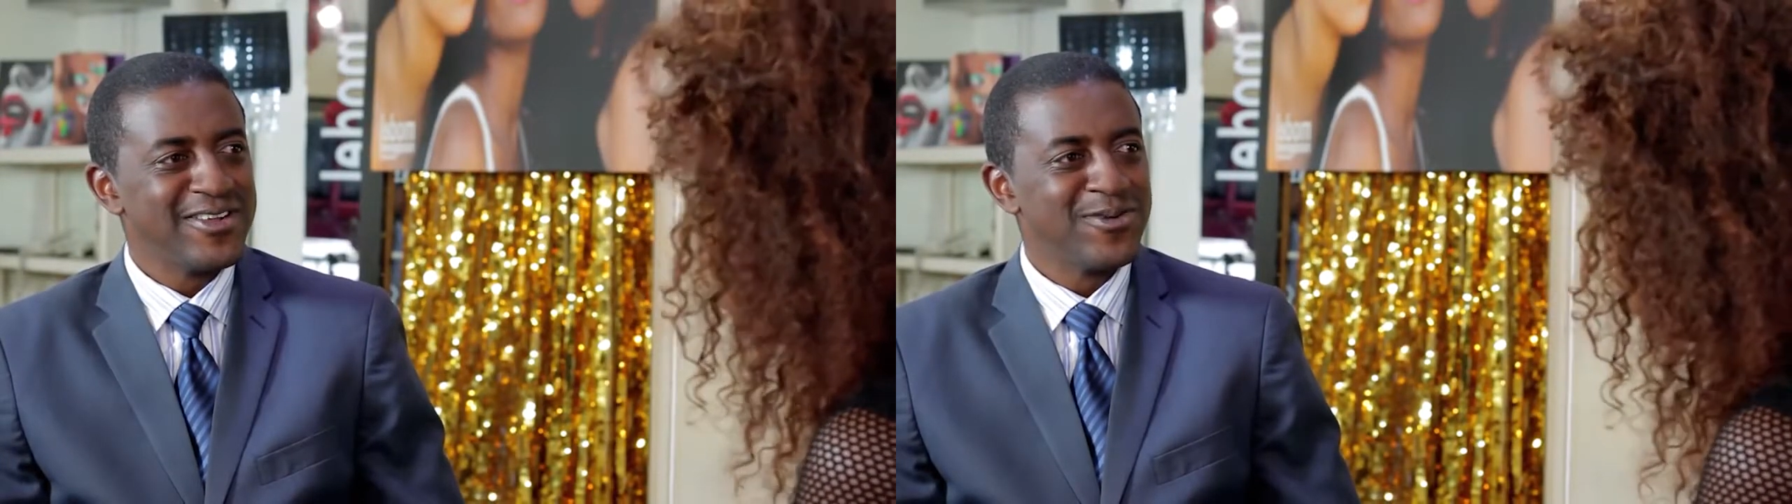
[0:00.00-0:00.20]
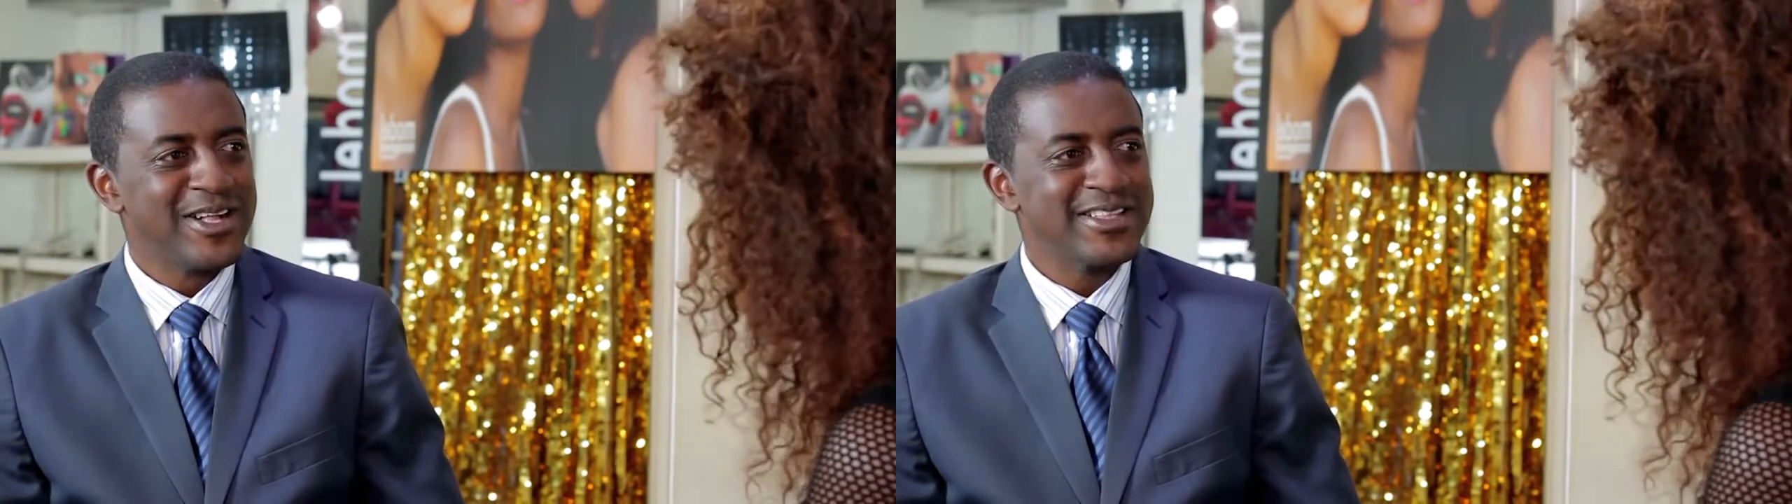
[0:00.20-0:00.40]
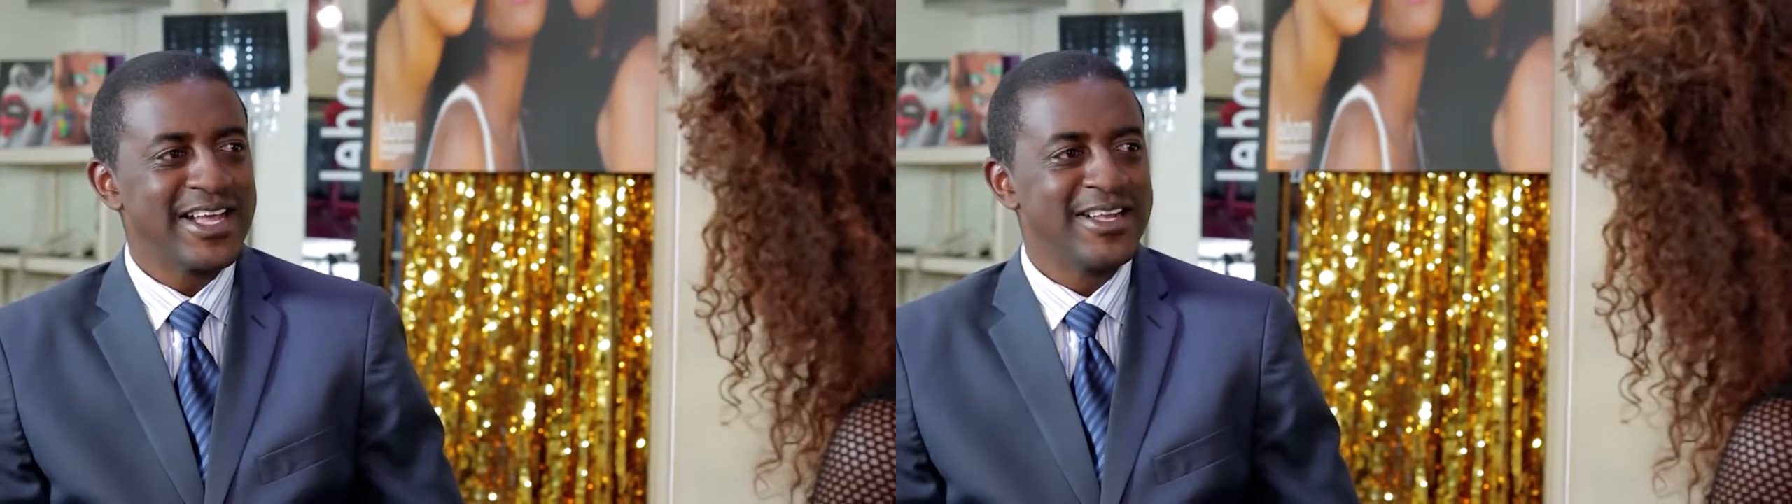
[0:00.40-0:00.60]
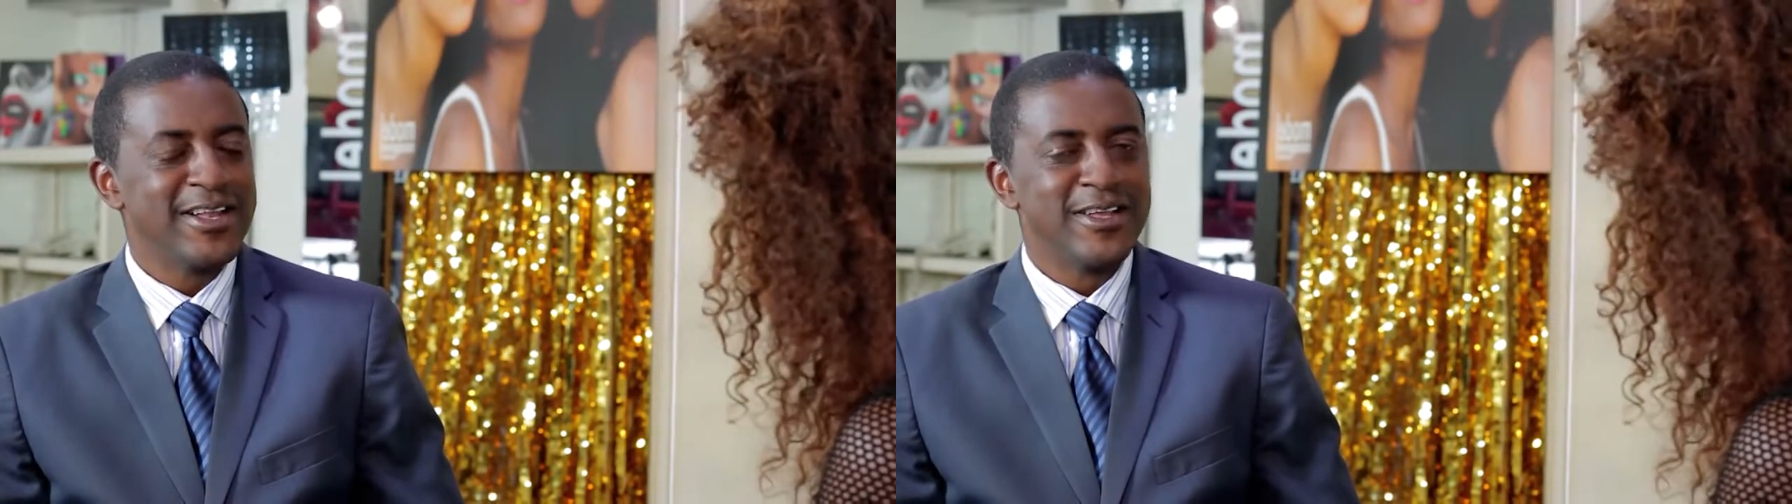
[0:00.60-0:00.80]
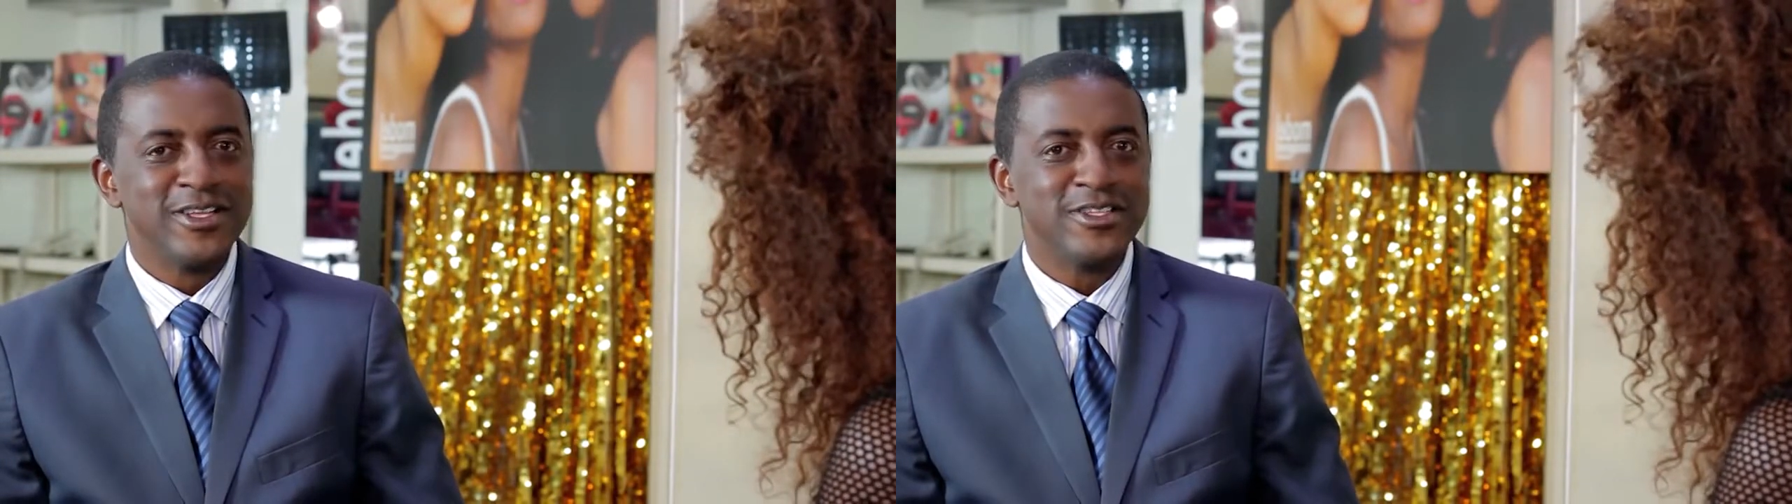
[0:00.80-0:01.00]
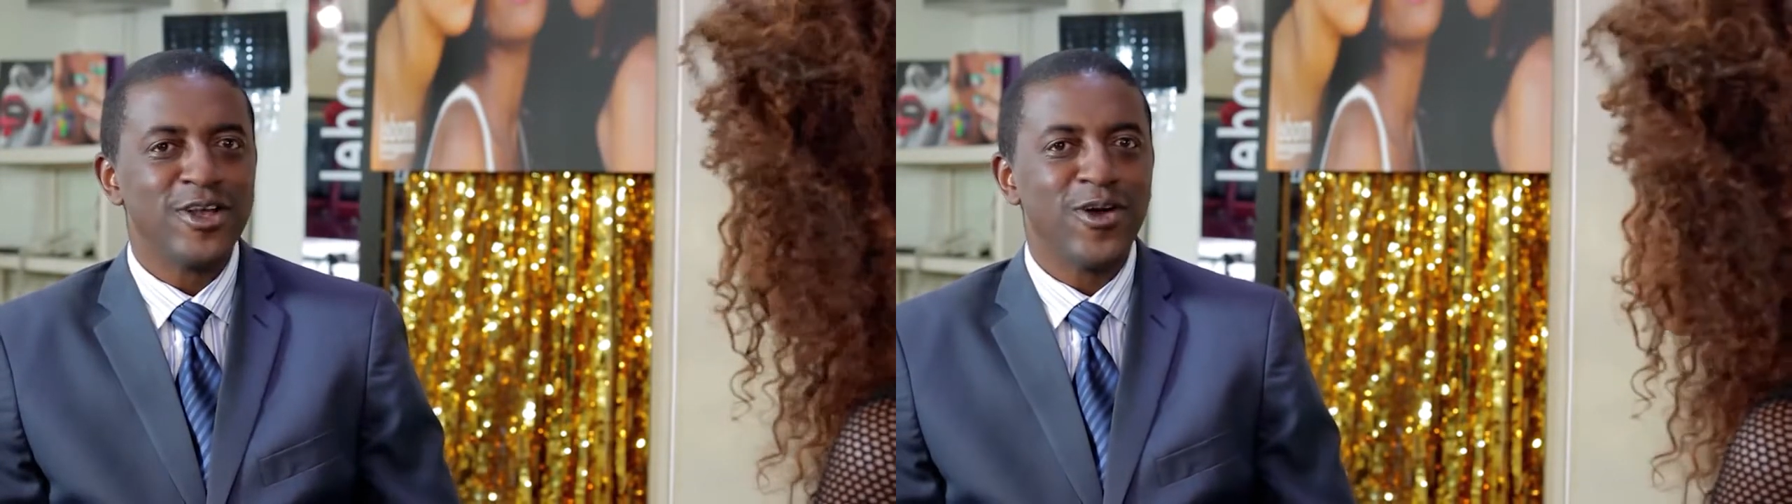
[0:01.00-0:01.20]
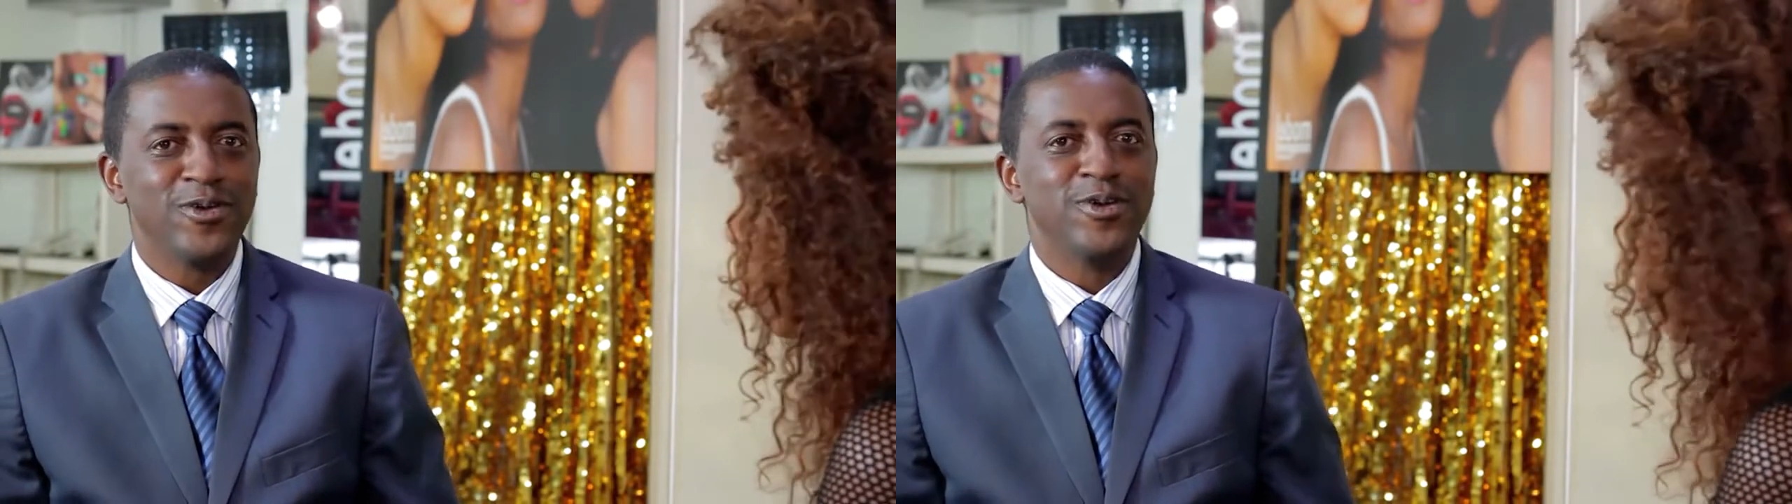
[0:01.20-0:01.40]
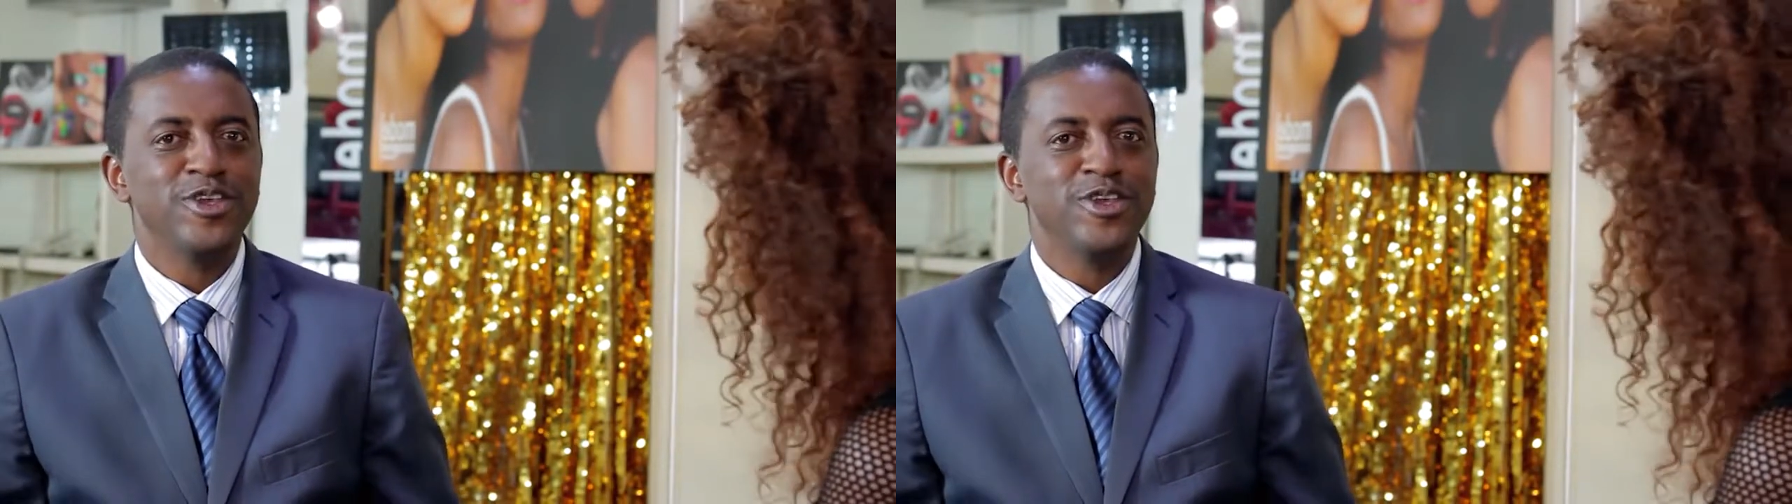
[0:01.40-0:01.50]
Well done. So